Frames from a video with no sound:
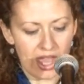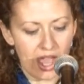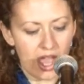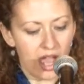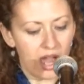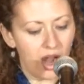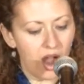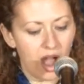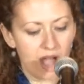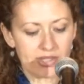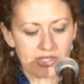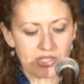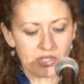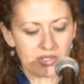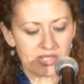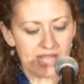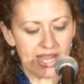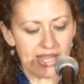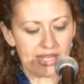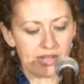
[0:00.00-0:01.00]

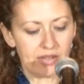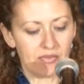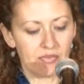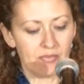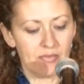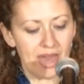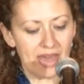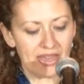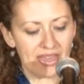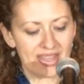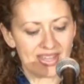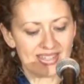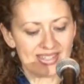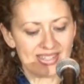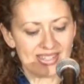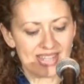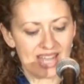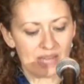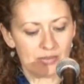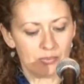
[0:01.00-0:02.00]
Consultative
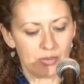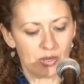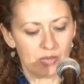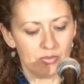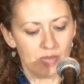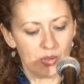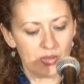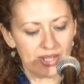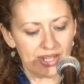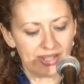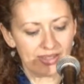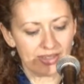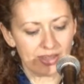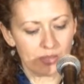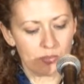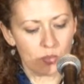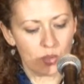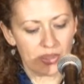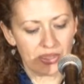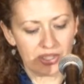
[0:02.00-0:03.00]
methods and promoting
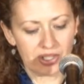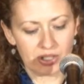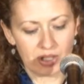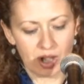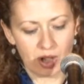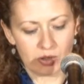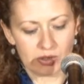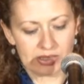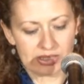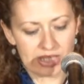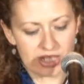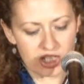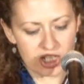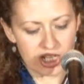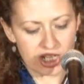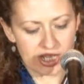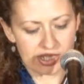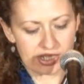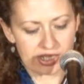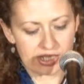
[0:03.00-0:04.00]
them within
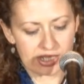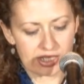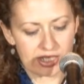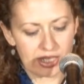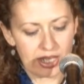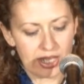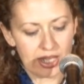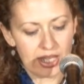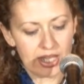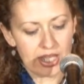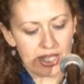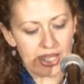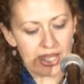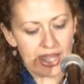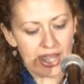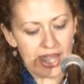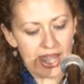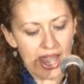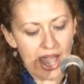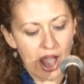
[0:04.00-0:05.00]
coalitions,
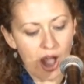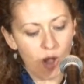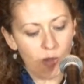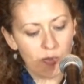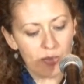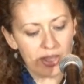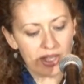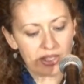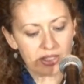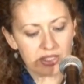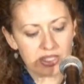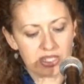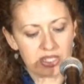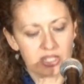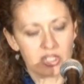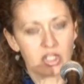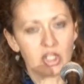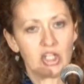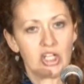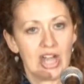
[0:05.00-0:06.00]
helping to
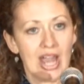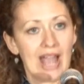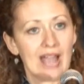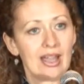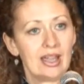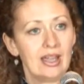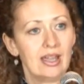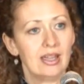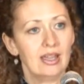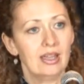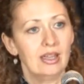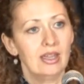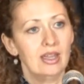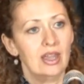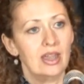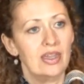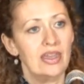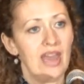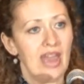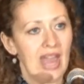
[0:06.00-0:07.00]
check
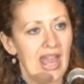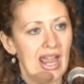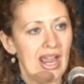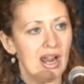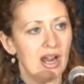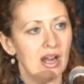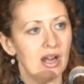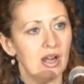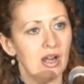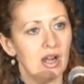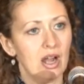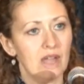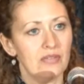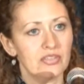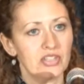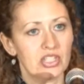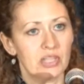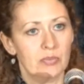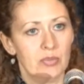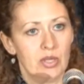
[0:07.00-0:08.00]
the air of
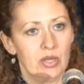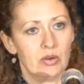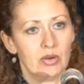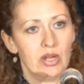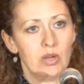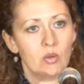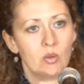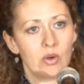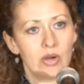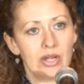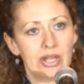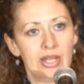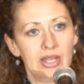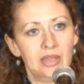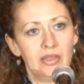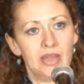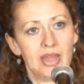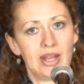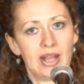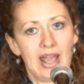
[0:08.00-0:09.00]
superiority
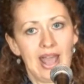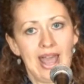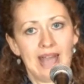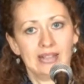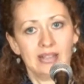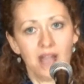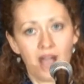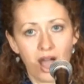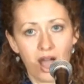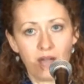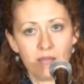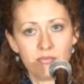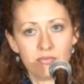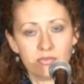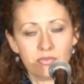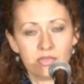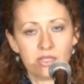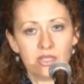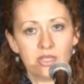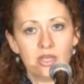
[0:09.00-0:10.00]
that can
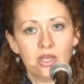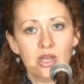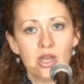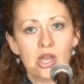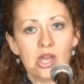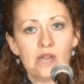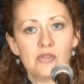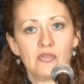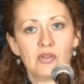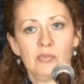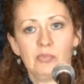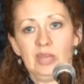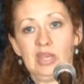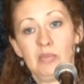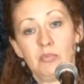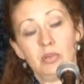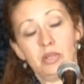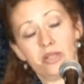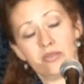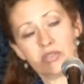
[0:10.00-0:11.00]
come from
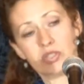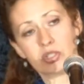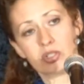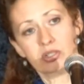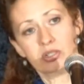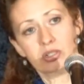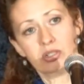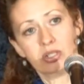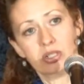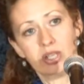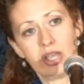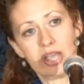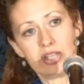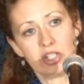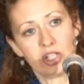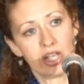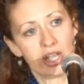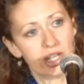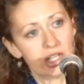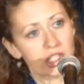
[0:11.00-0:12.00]
people of certain
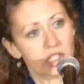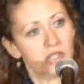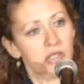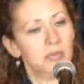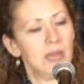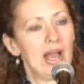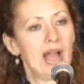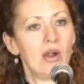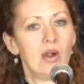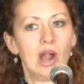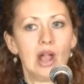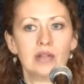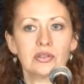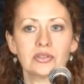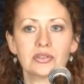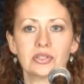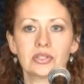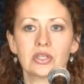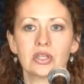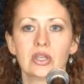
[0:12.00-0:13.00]
educational
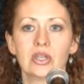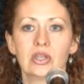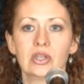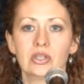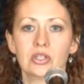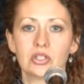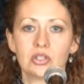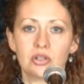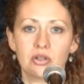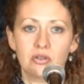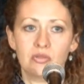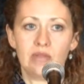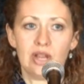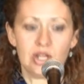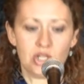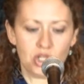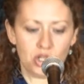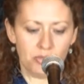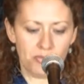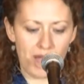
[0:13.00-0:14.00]
backgrounds, certain
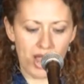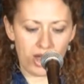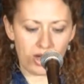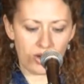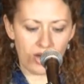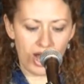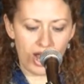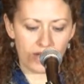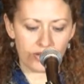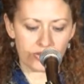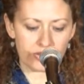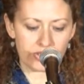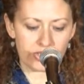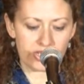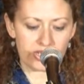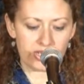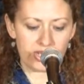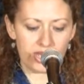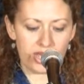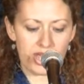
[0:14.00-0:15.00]
racial backgrounds,
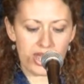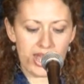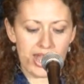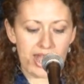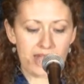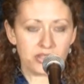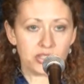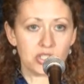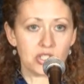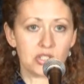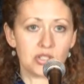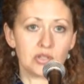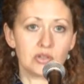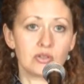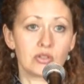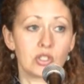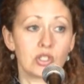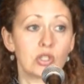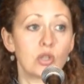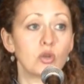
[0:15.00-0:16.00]
and certain
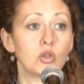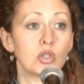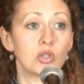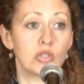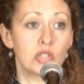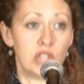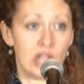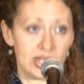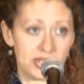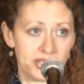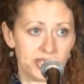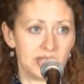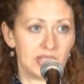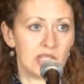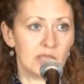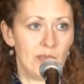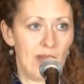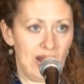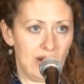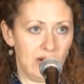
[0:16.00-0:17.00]
social justice
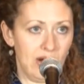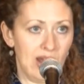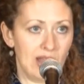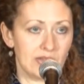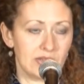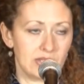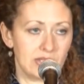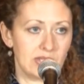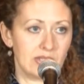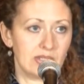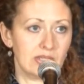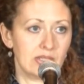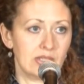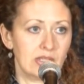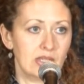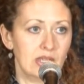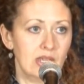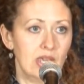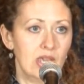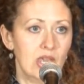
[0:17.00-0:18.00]
backgrounds.
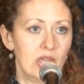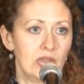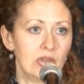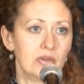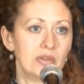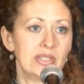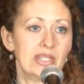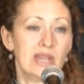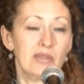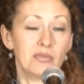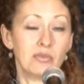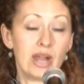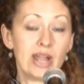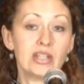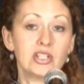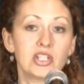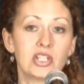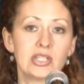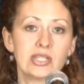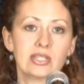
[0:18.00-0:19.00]
There is a
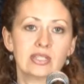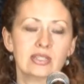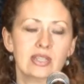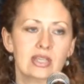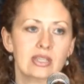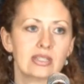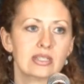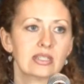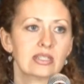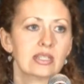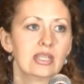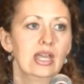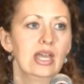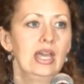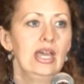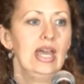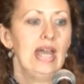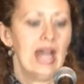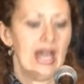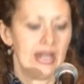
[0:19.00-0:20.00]
righteousness
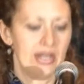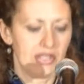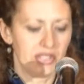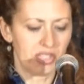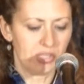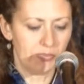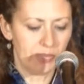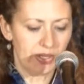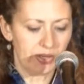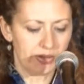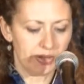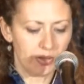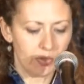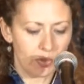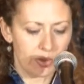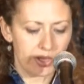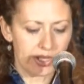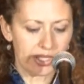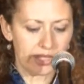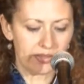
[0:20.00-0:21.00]
and a
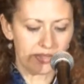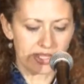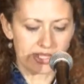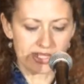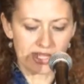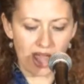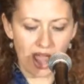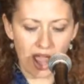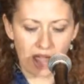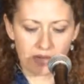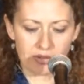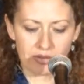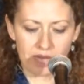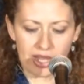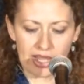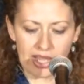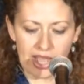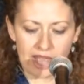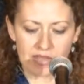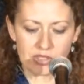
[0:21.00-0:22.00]
superiority that
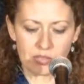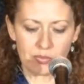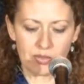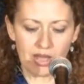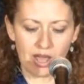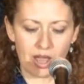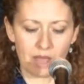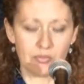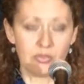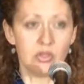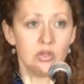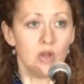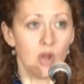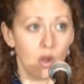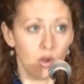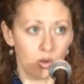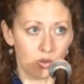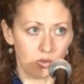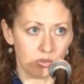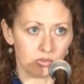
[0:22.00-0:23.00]
Tahirih has become
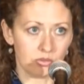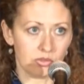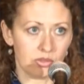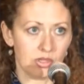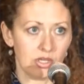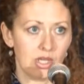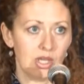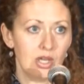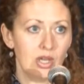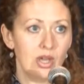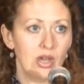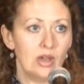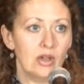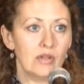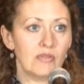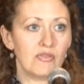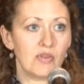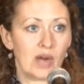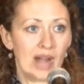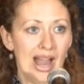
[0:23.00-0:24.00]
known
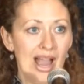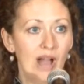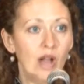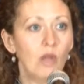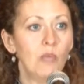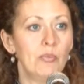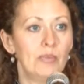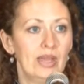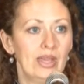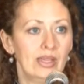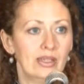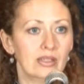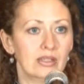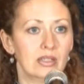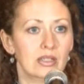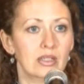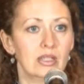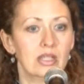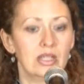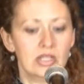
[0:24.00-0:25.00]
for helping
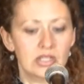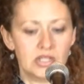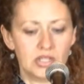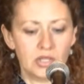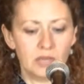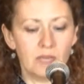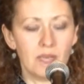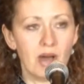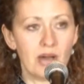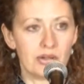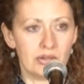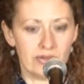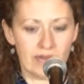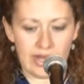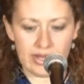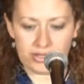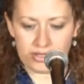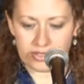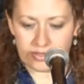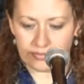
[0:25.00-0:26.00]
to
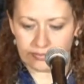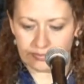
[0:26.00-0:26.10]
moderate.